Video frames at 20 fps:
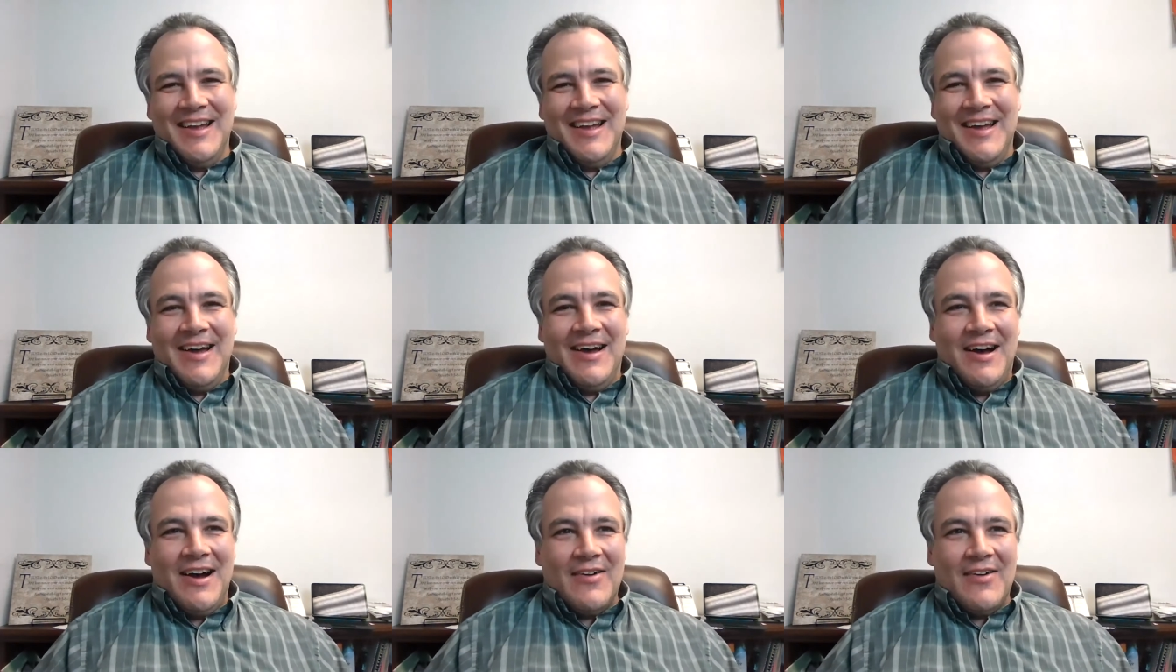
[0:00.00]

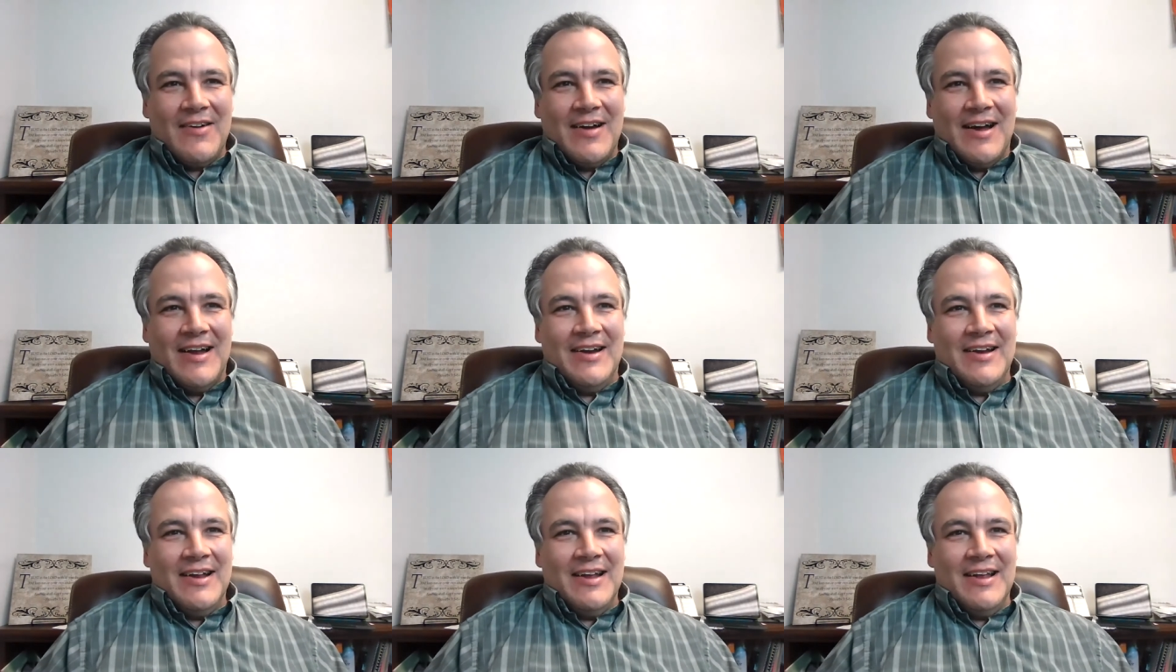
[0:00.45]
All
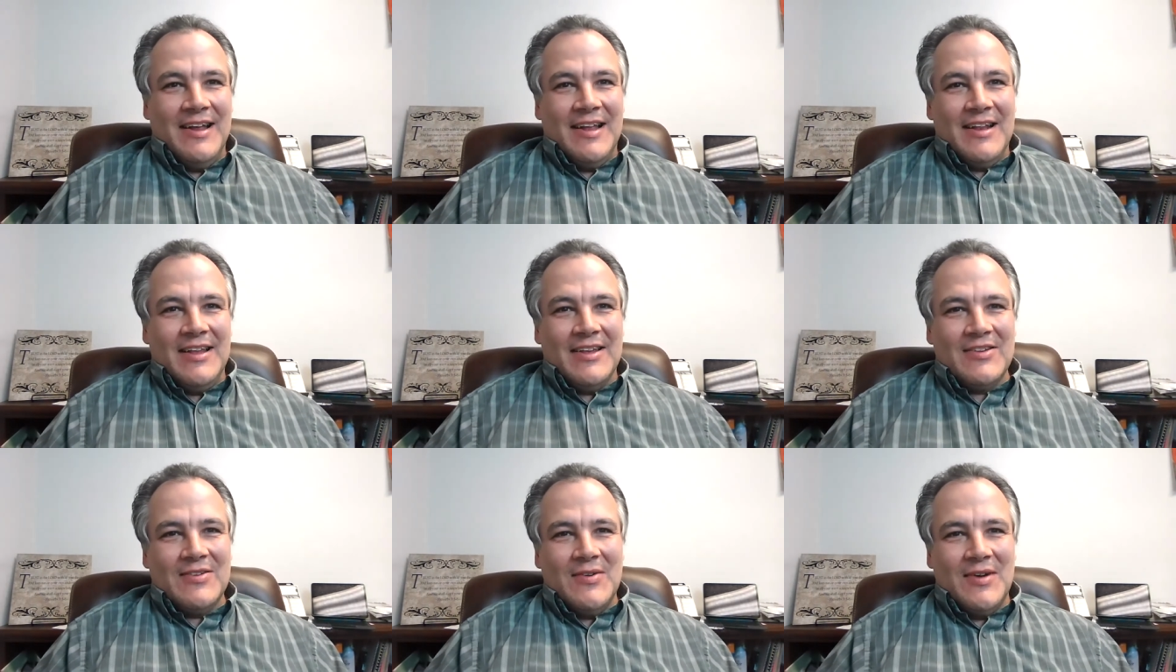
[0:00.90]
right.
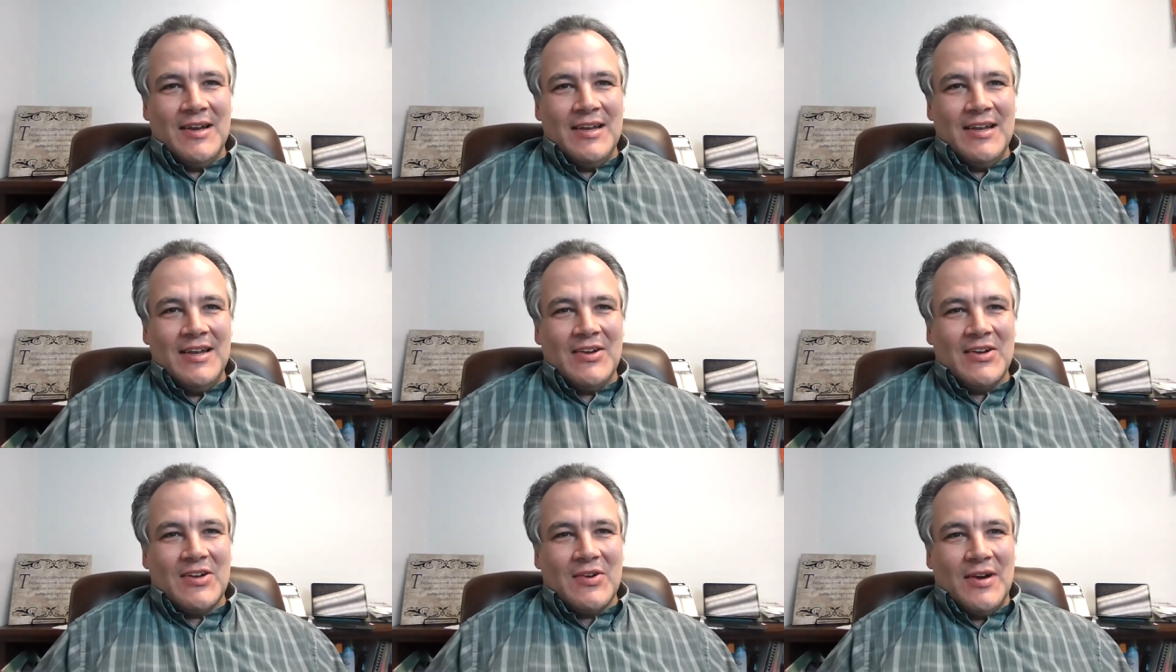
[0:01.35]
Let's go ahead and
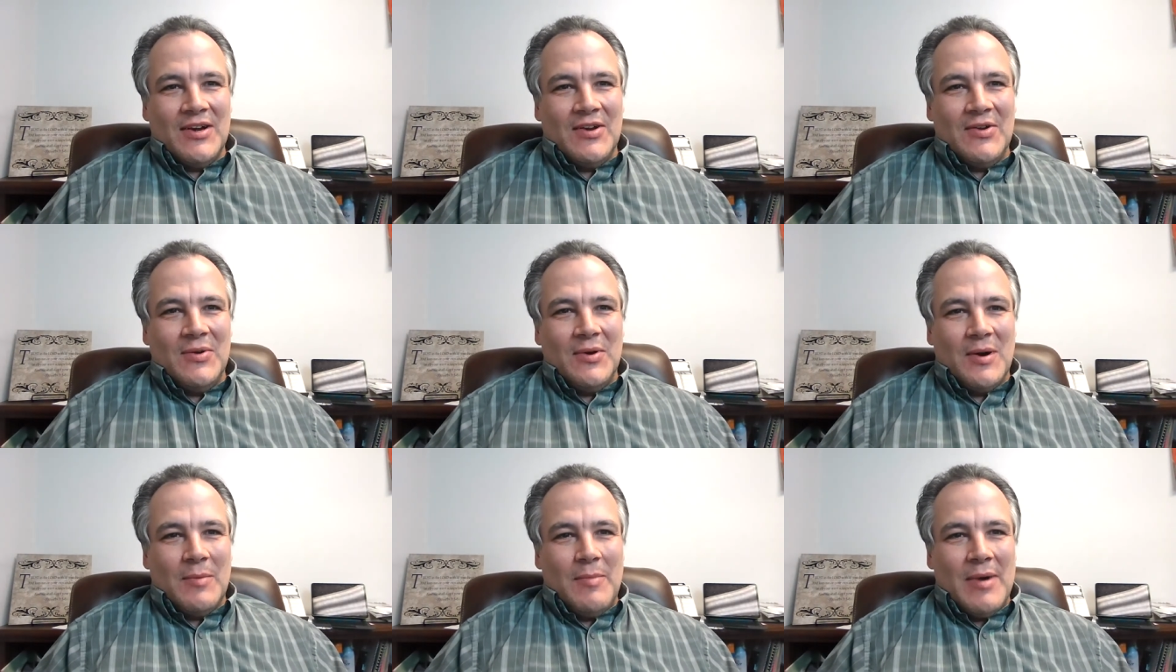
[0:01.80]
get straight
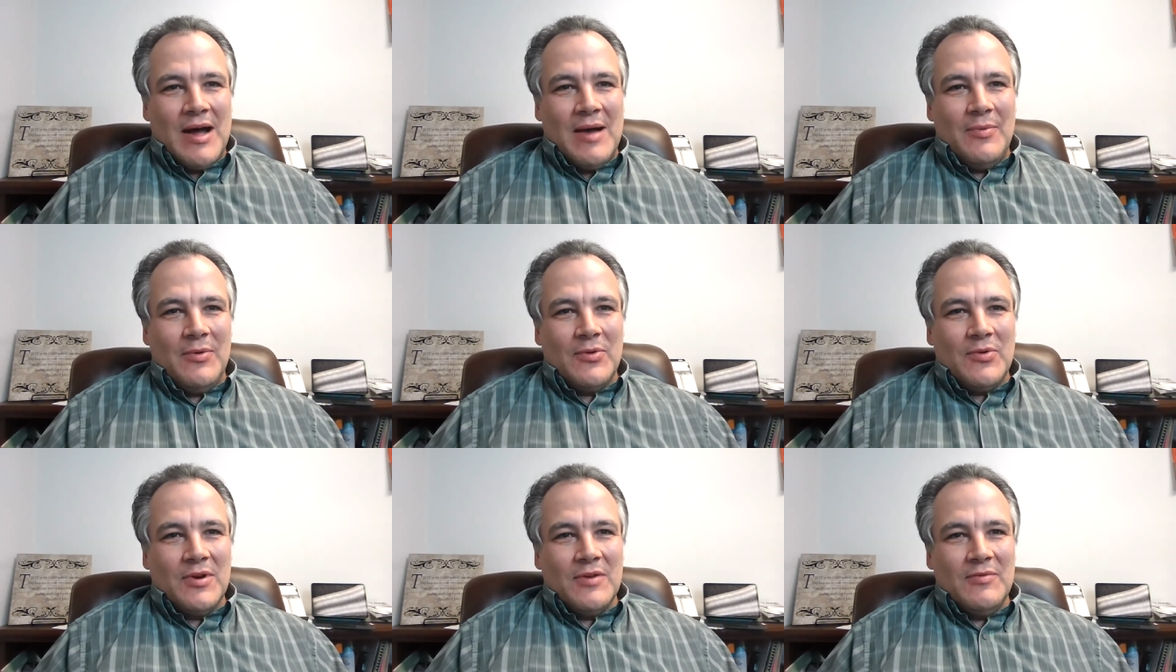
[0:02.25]
to our
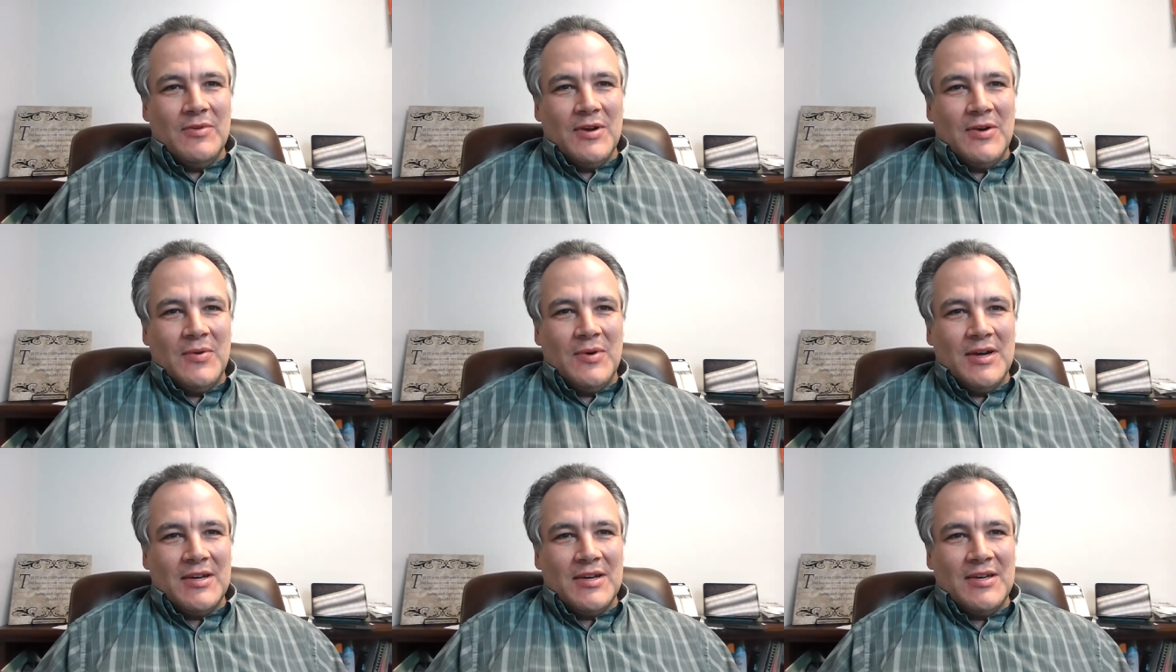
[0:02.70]
Bible trivia
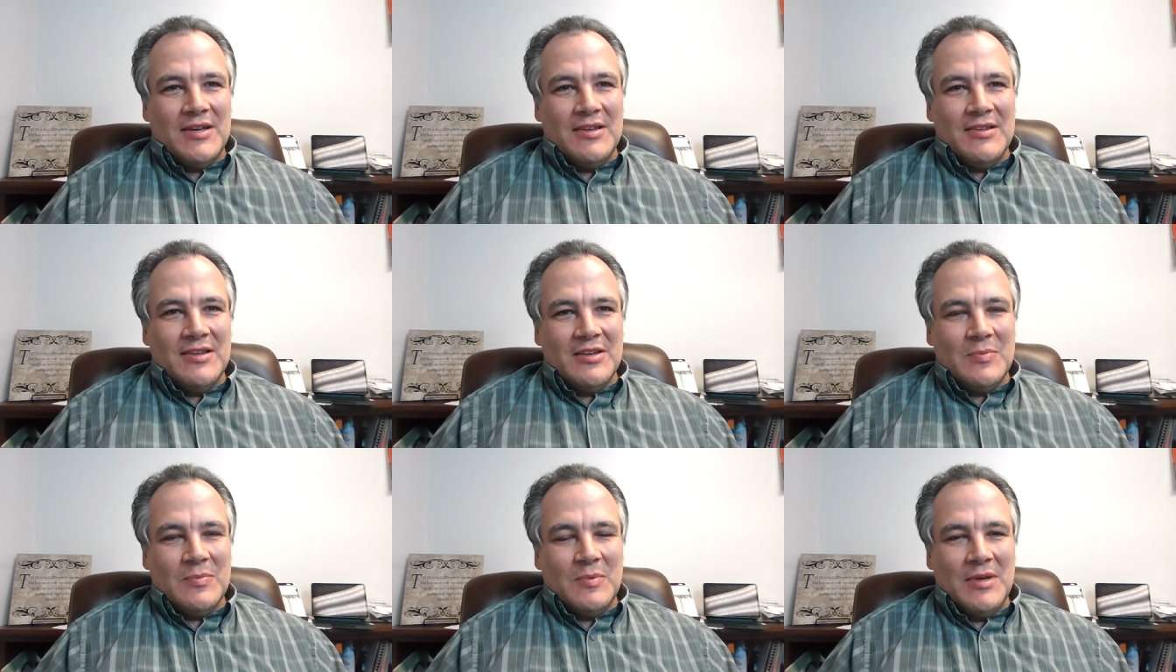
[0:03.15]
questions.
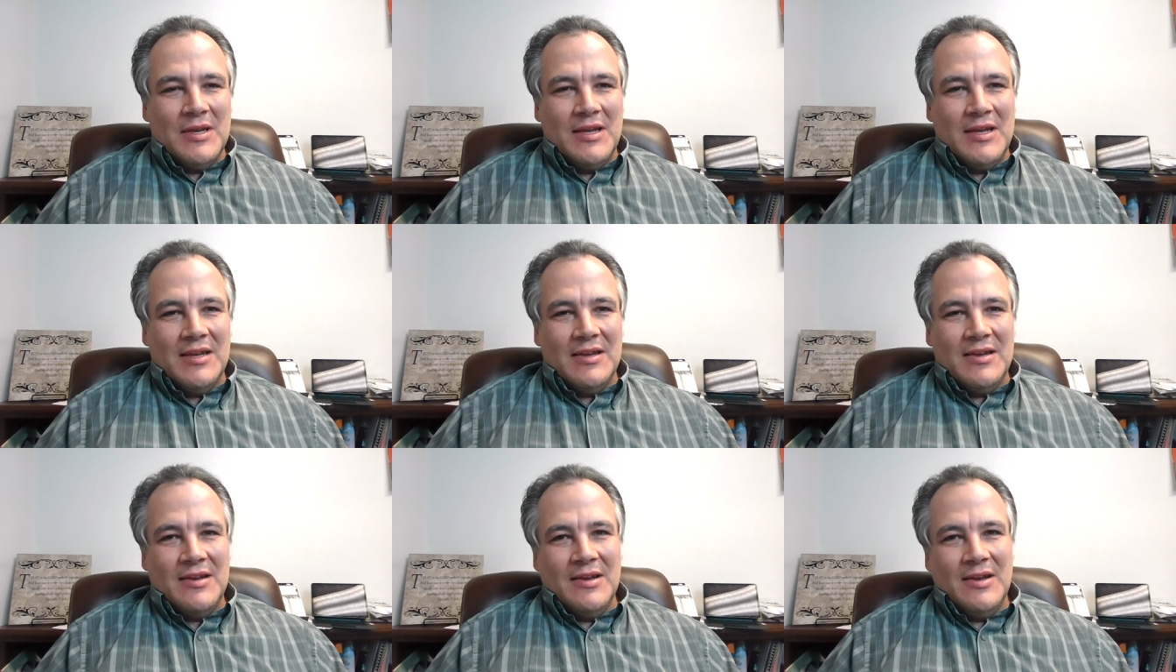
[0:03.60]
Let's
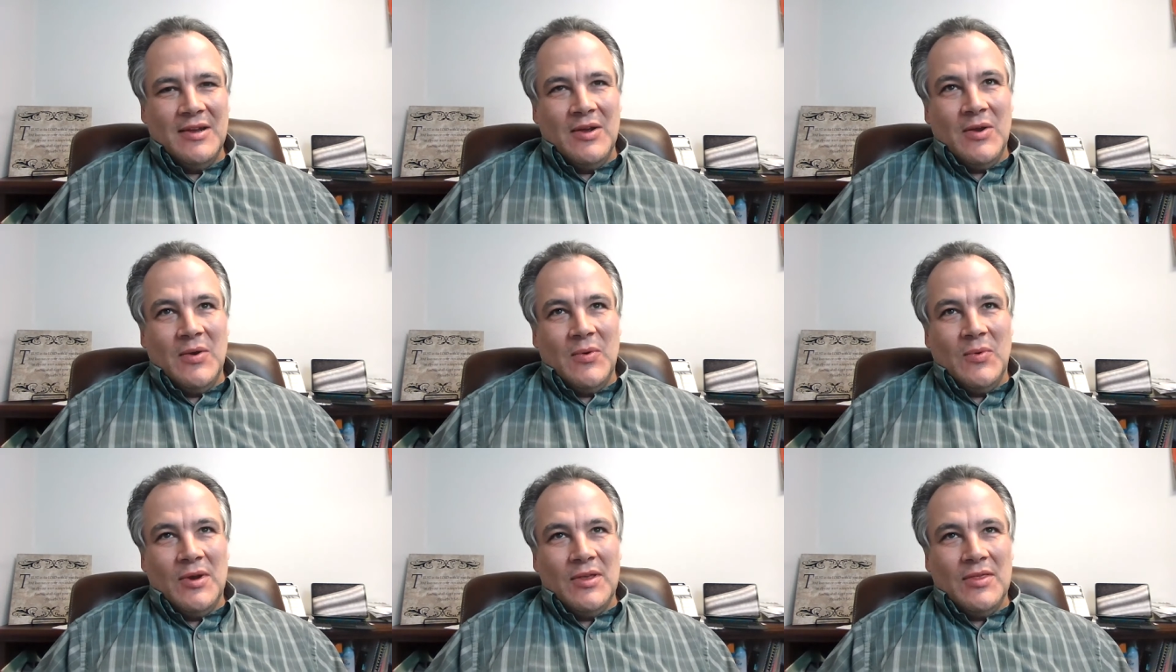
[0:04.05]
begin
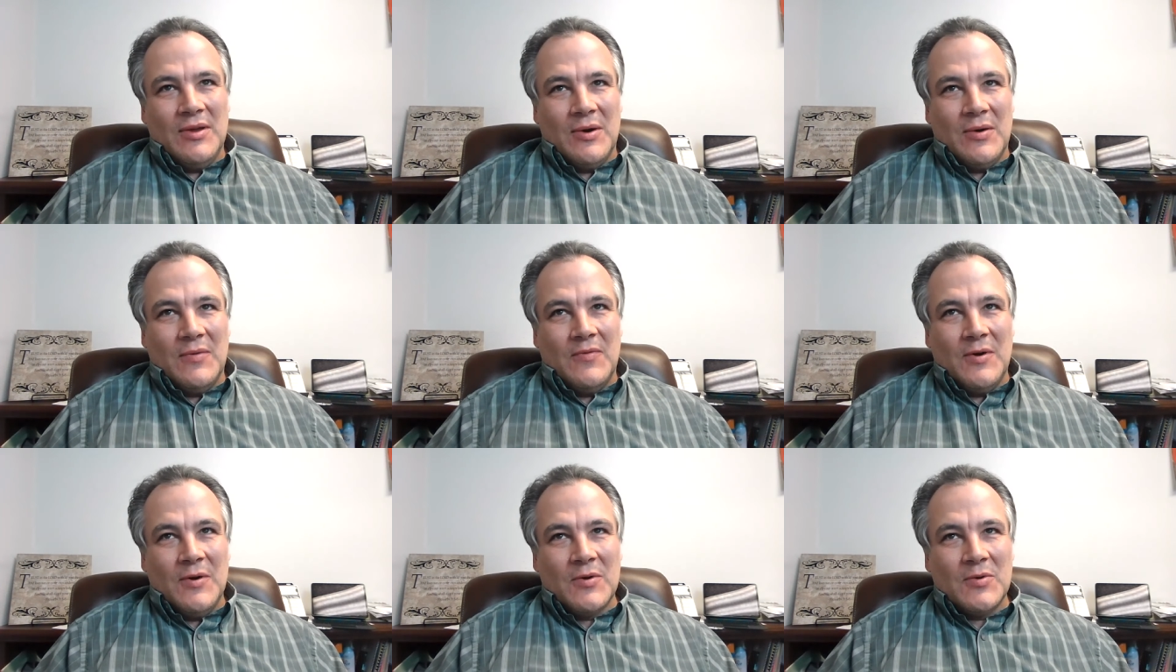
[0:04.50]
with our
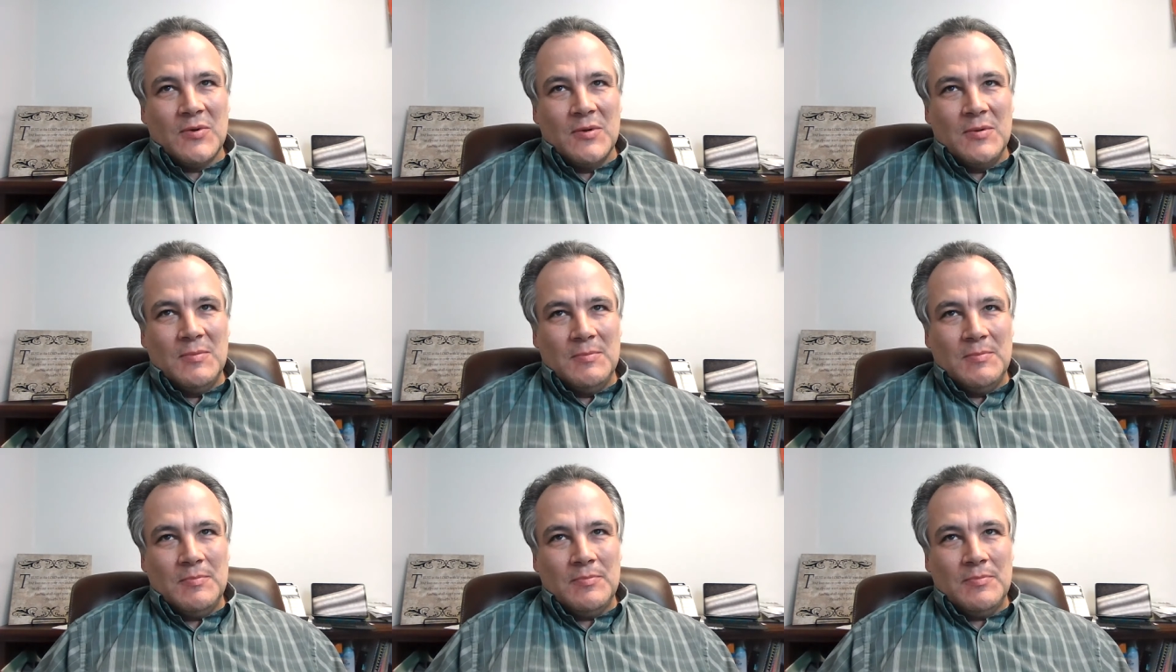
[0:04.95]
first one.